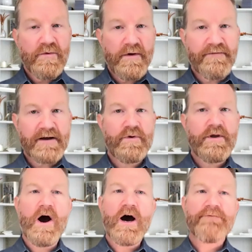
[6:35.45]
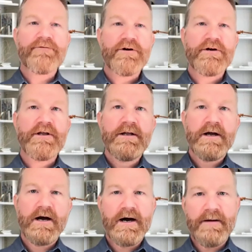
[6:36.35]
In fact, we offered
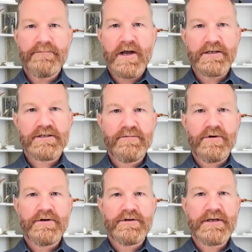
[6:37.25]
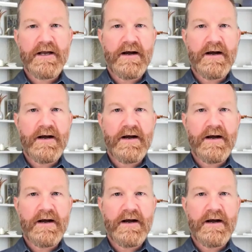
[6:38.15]
customers